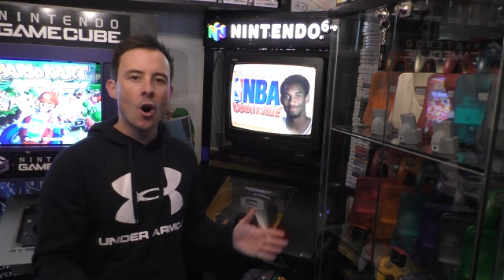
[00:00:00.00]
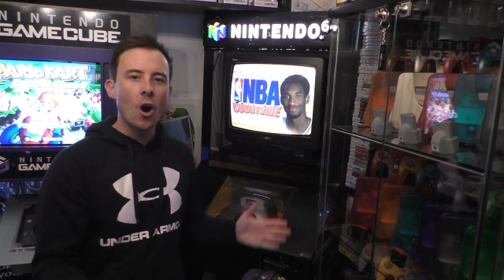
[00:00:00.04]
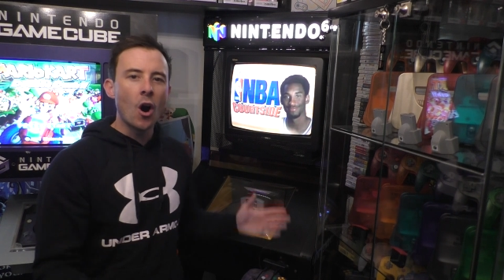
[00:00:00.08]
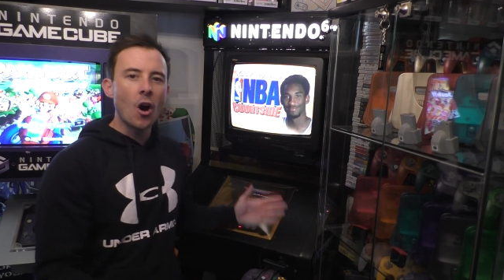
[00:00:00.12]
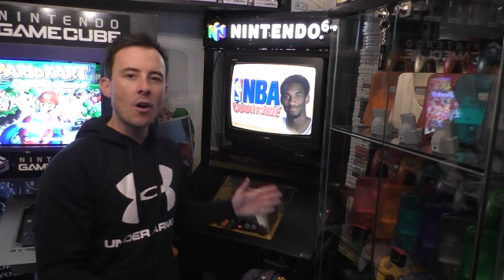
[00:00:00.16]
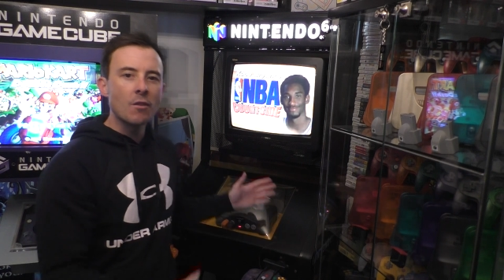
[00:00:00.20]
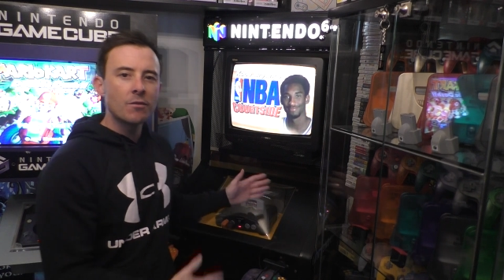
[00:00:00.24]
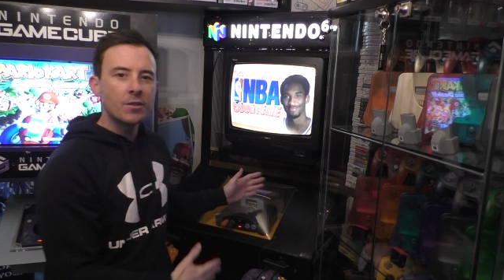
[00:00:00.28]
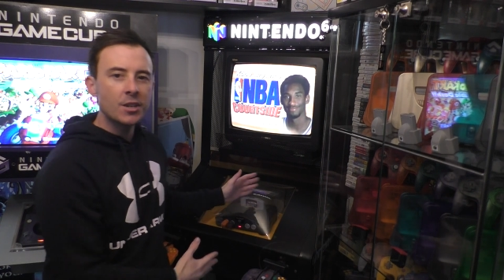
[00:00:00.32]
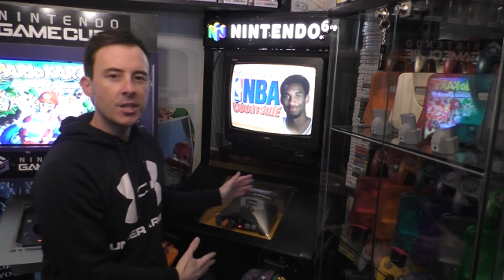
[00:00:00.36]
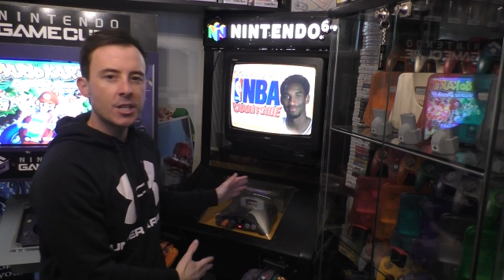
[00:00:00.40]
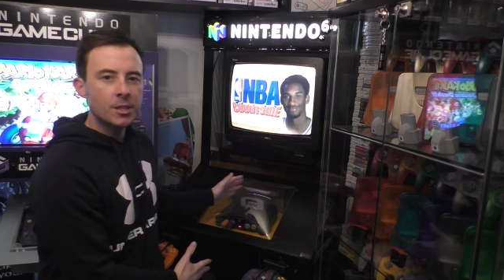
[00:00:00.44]

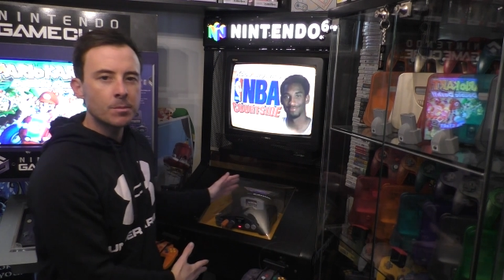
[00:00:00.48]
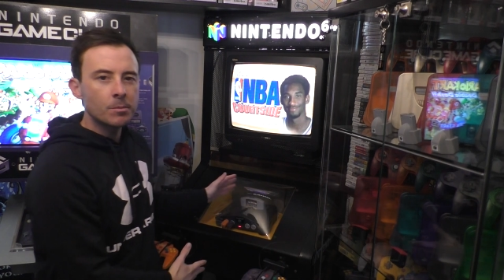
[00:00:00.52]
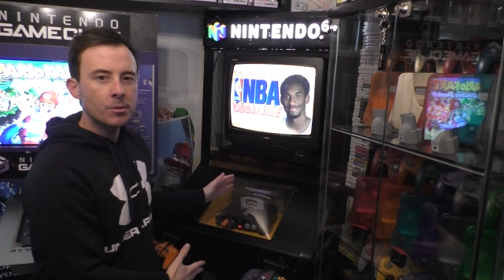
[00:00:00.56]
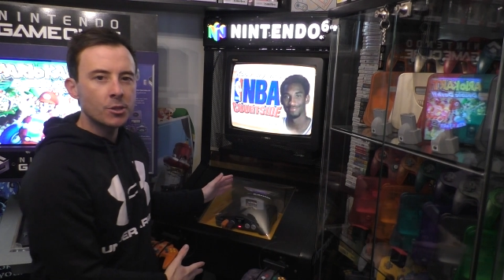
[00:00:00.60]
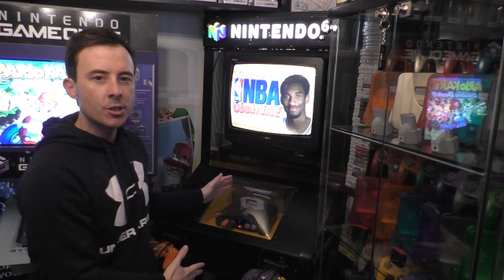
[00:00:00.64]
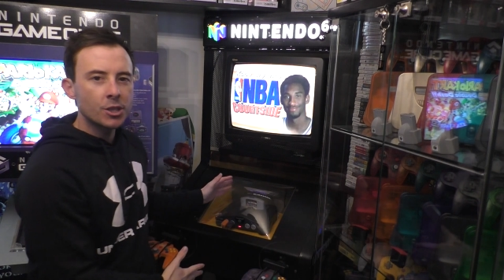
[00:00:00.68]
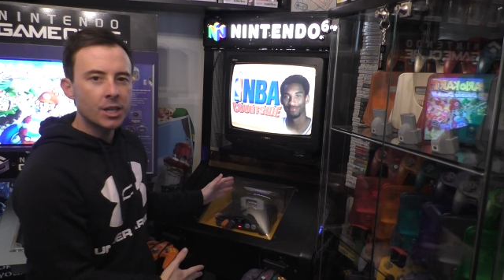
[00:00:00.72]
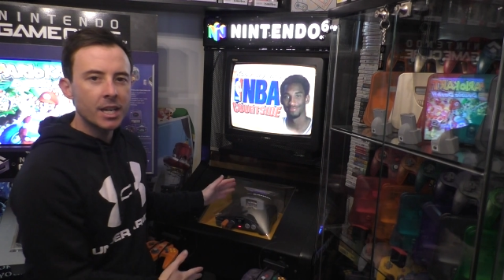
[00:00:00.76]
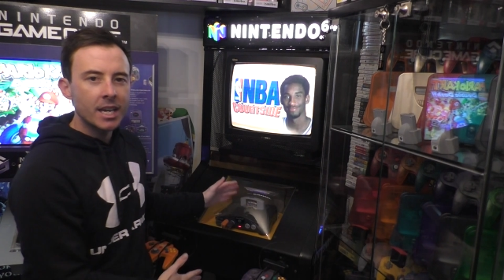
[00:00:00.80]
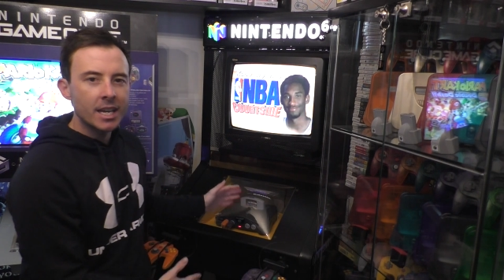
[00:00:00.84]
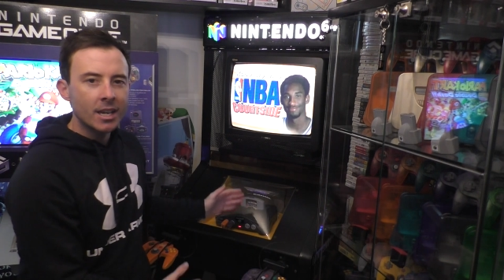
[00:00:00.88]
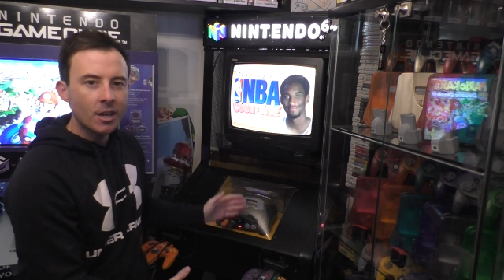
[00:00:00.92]
of this
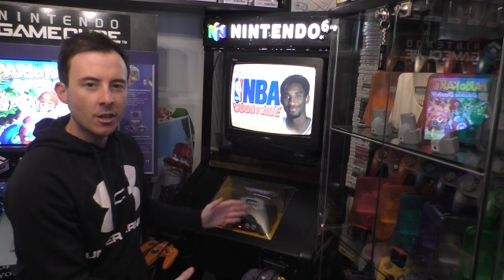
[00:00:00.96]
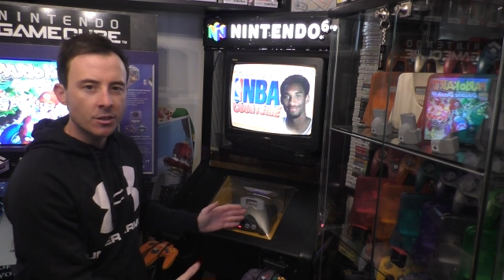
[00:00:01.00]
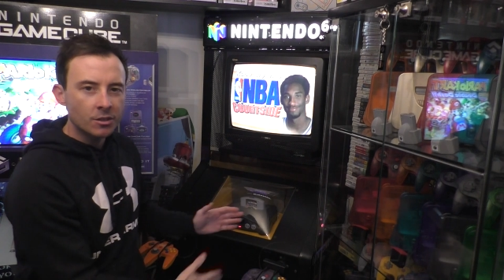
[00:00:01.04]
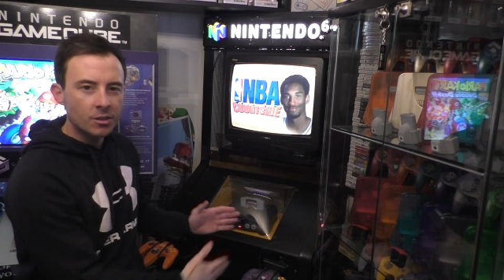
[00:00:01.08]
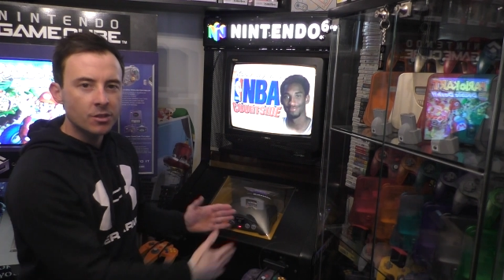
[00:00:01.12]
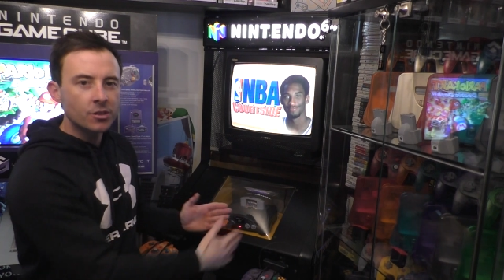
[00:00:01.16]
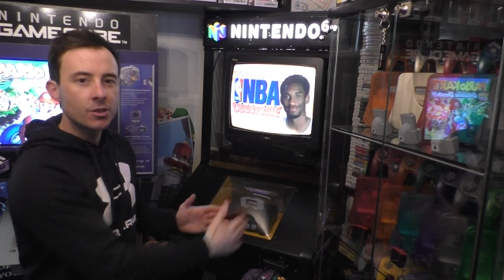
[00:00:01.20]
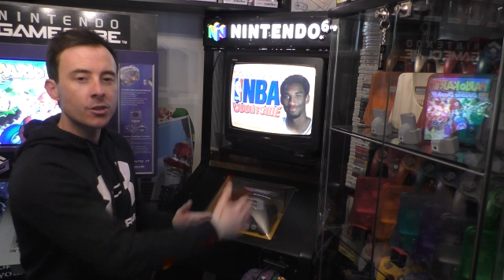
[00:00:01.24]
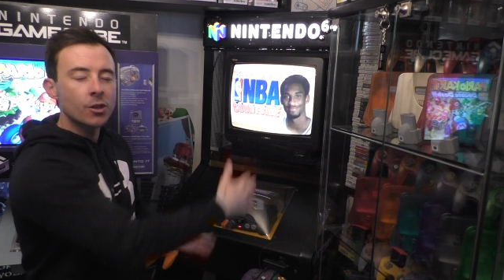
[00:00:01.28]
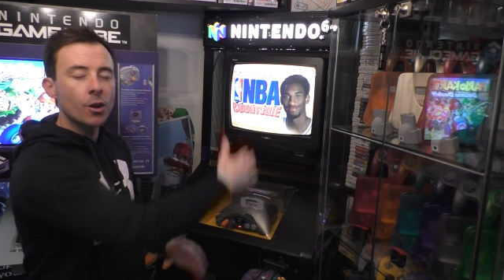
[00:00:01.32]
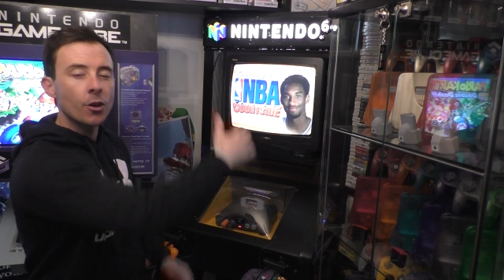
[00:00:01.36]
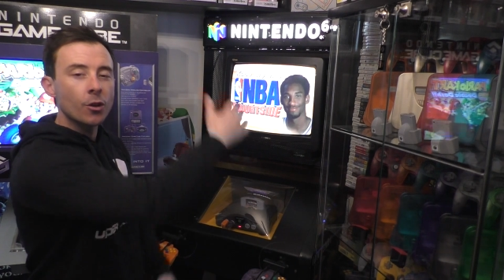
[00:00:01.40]
machine because
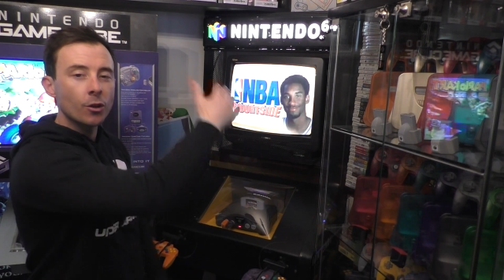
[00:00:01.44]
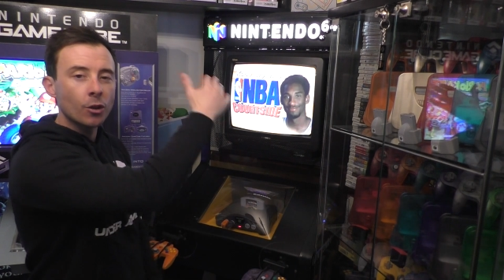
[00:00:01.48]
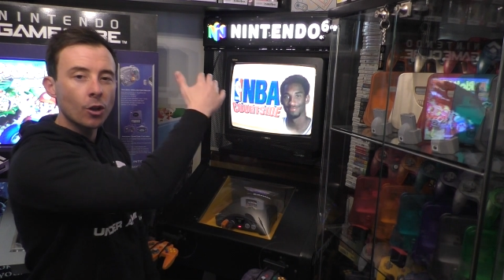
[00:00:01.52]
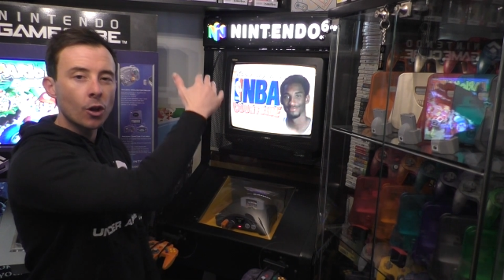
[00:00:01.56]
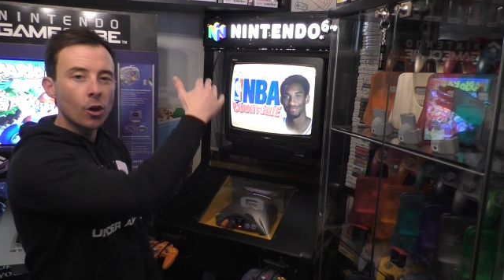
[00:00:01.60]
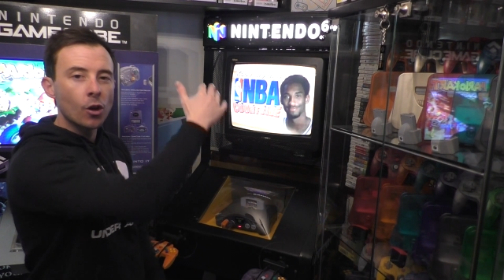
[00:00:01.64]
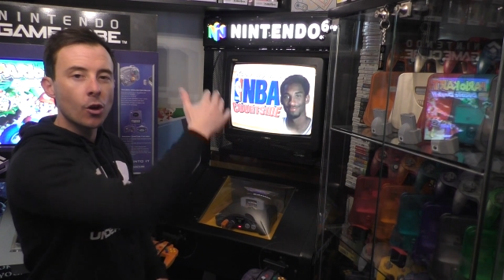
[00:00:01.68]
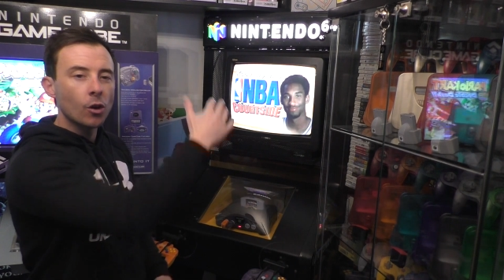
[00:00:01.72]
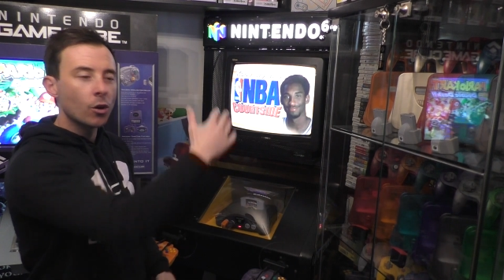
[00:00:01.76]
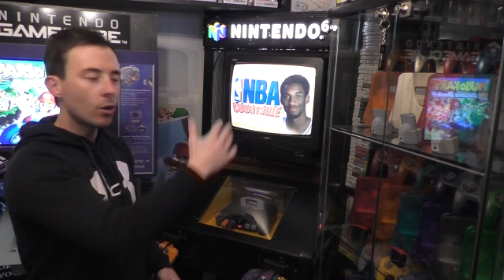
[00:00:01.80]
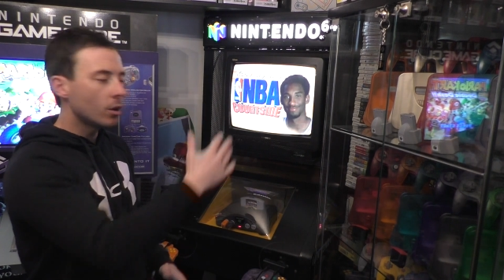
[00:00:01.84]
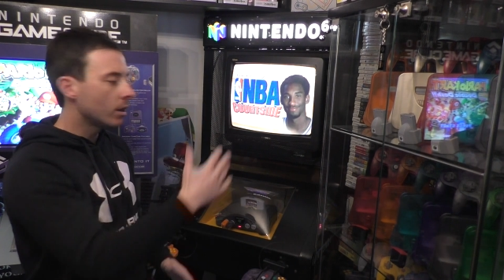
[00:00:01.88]
it's so
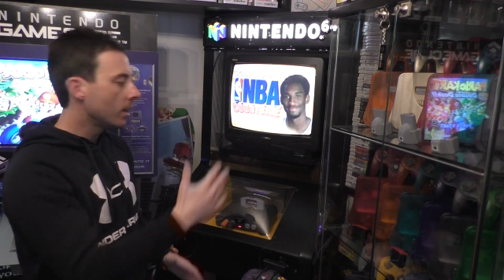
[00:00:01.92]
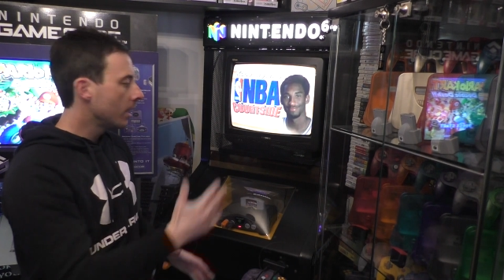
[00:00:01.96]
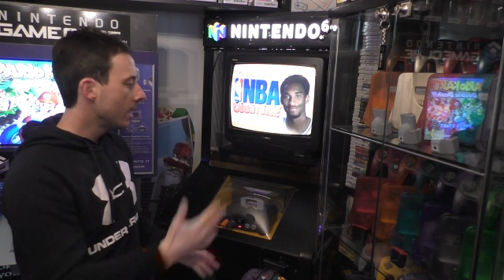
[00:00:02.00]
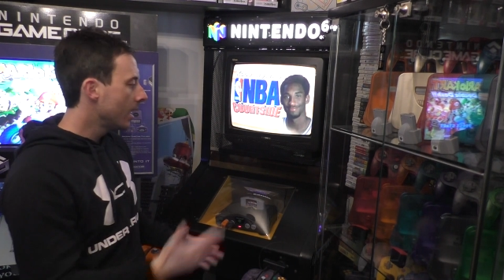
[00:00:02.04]
long,